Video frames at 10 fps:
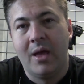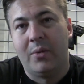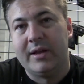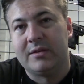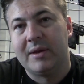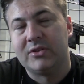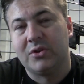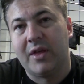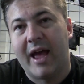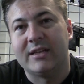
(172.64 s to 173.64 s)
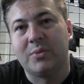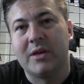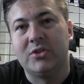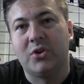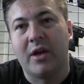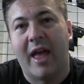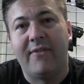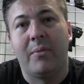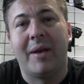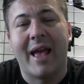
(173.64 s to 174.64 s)
We need to make sure that as we enjoy it,
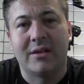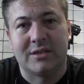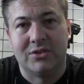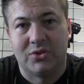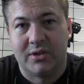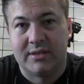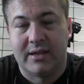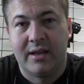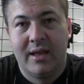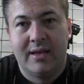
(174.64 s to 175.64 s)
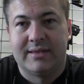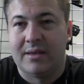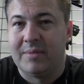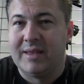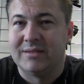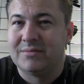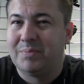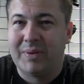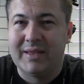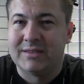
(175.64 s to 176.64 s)
everybody else enjoys it. So that means
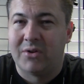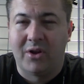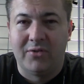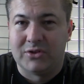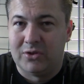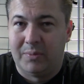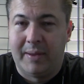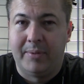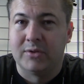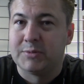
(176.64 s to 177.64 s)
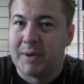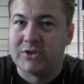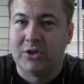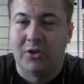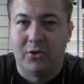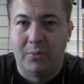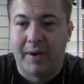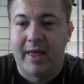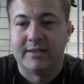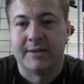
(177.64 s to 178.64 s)
please don't overshoot people, especially not new
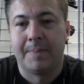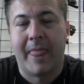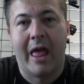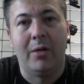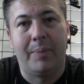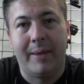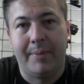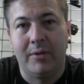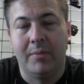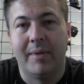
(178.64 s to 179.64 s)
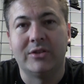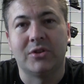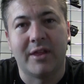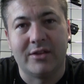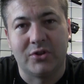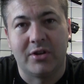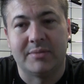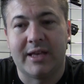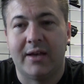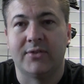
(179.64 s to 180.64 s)
players. Help people, make sure they enjoy
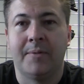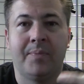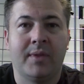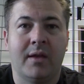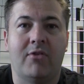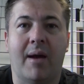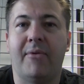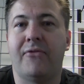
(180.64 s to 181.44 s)
themselves. Grab a